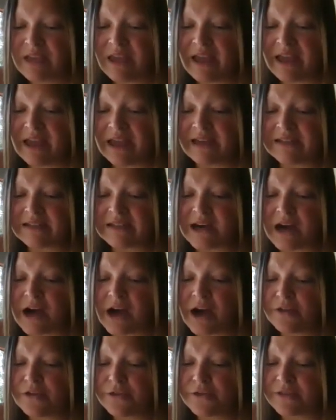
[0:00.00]
And
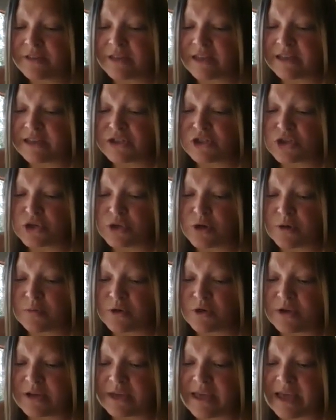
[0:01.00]
other things to
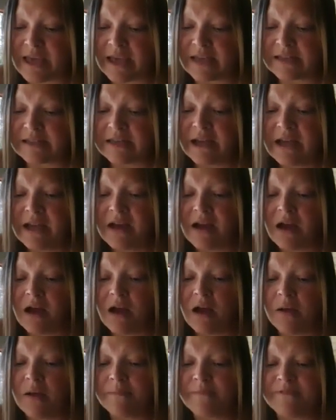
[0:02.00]
communicate,
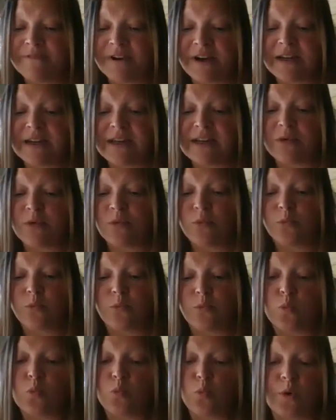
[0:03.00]
finding
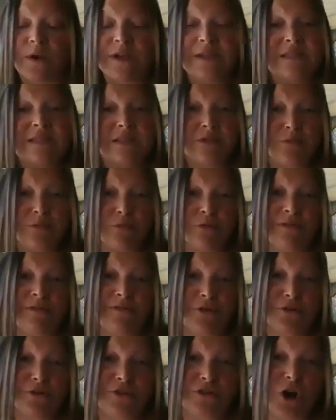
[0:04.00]
when's their
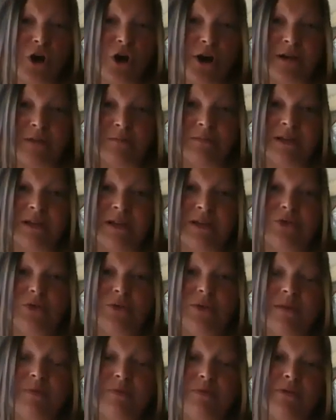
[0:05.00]
preferred time. Like, do
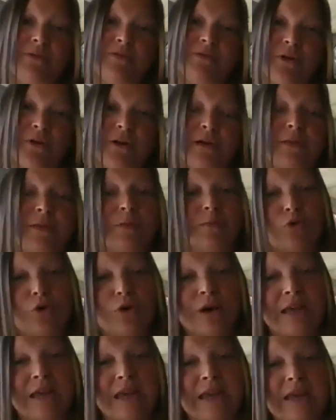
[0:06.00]
they prefer it in the
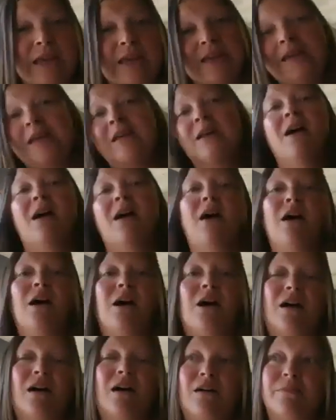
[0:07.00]
morning,
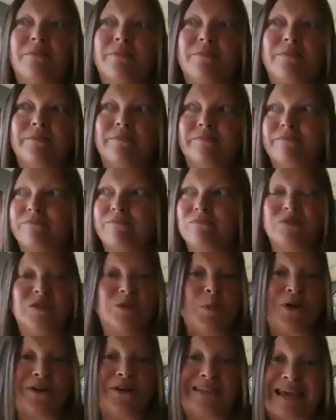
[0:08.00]

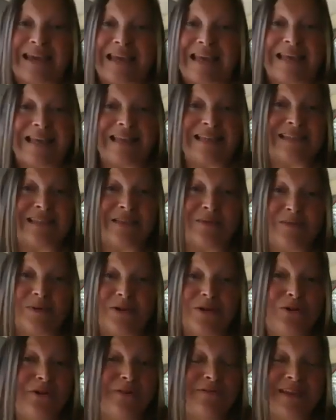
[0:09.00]
spontaneous in the
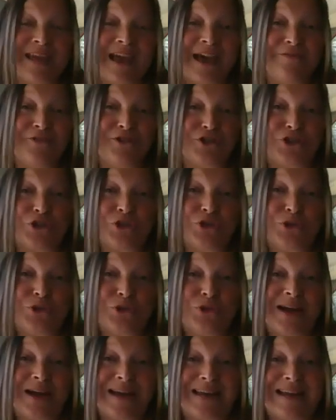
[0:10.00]
middle of the
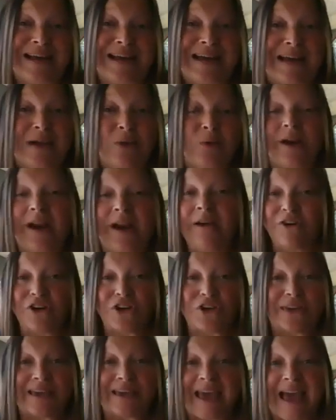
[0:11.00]
afternoon, at night, whenever
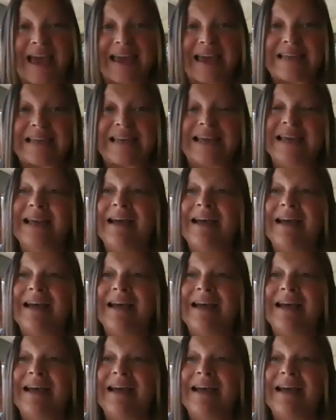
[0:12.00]
you can?